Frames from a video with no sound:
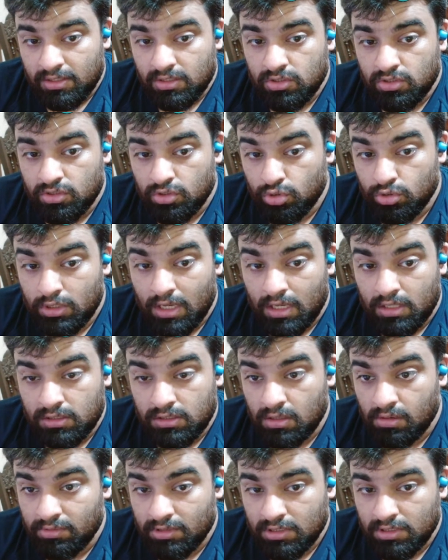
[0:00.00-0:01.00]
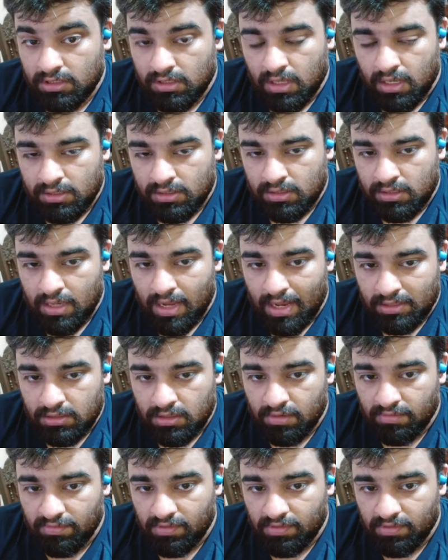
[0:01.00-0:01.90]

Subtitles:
It's Newcastle versus Aston